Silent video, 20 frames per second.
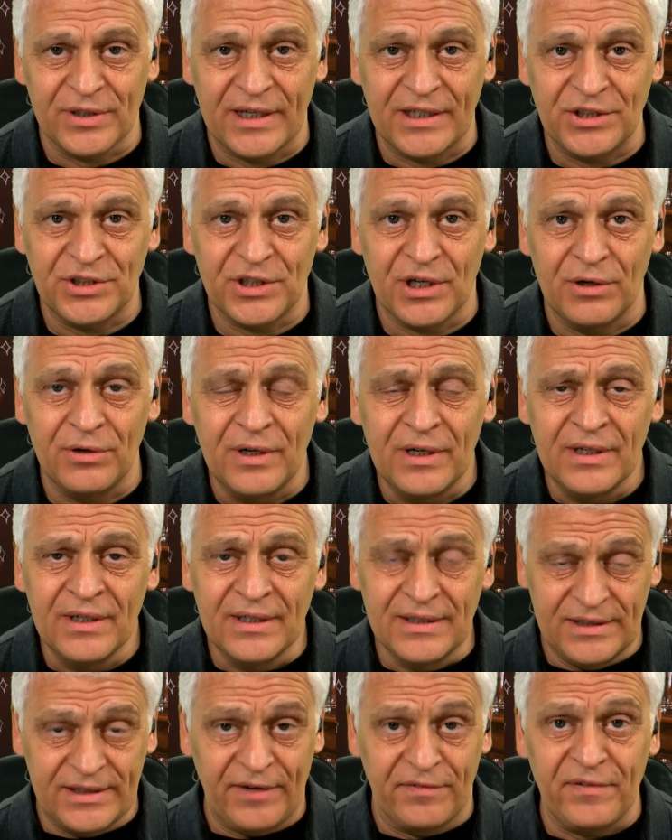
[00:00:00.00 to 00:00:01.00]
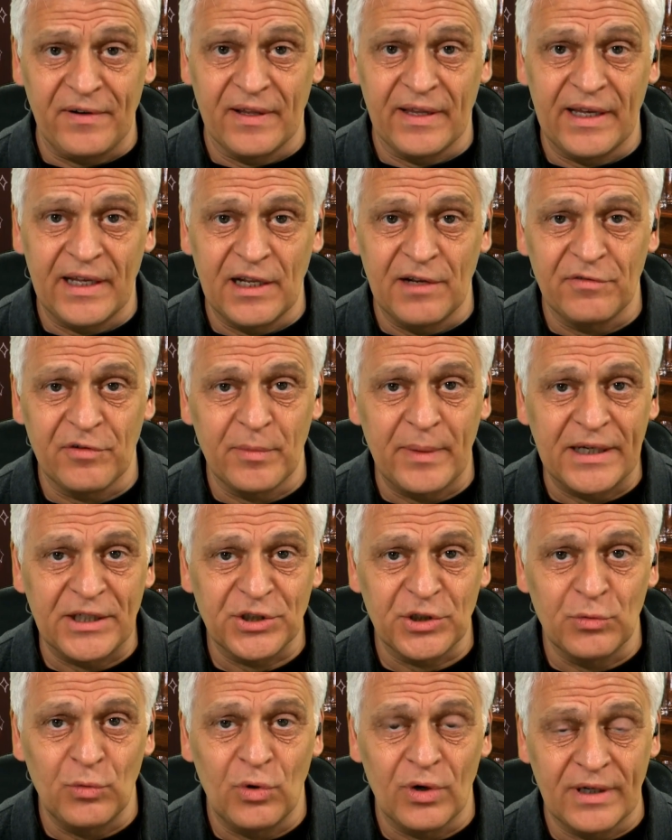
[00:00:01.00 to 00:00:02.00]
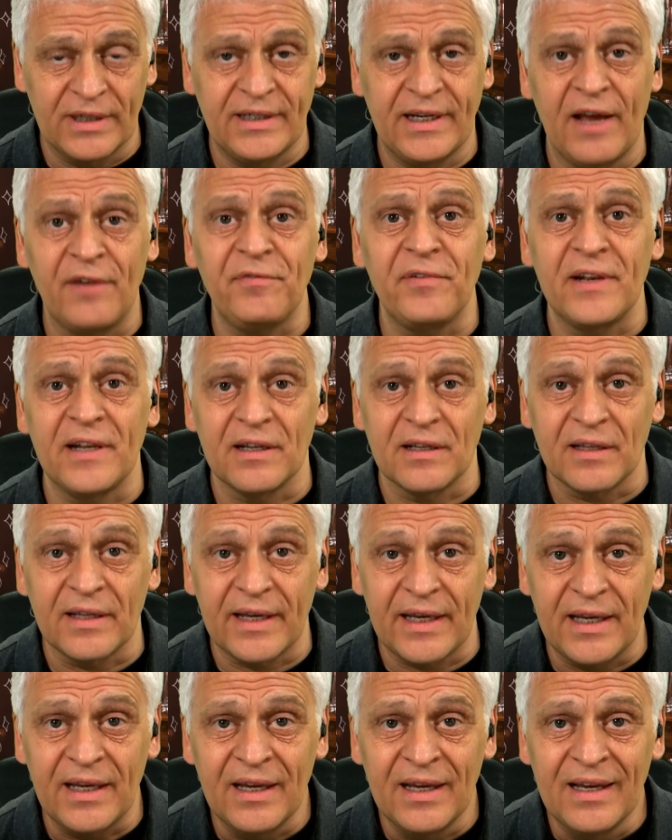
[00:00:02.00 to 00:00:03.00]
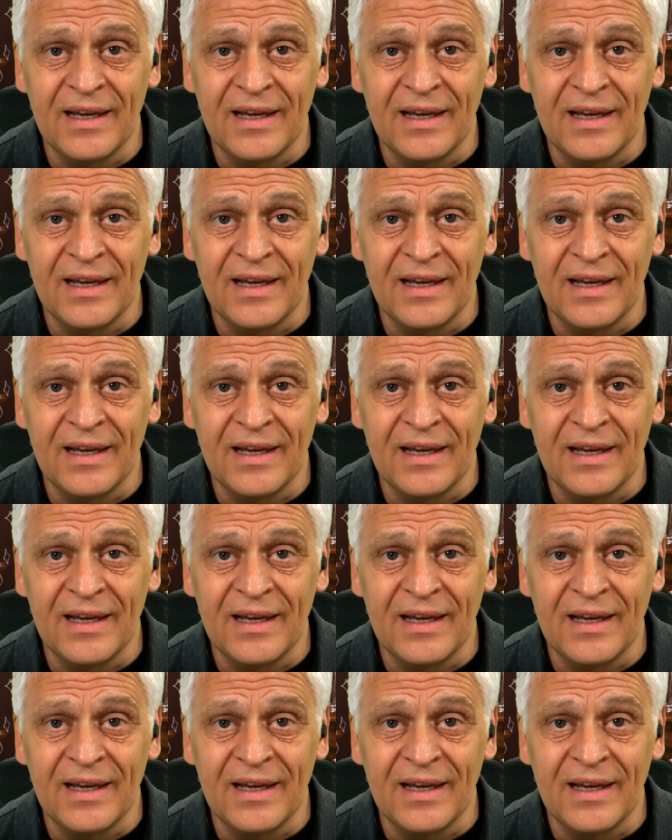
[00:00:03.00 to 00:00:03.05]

show, definitely an information war, definitely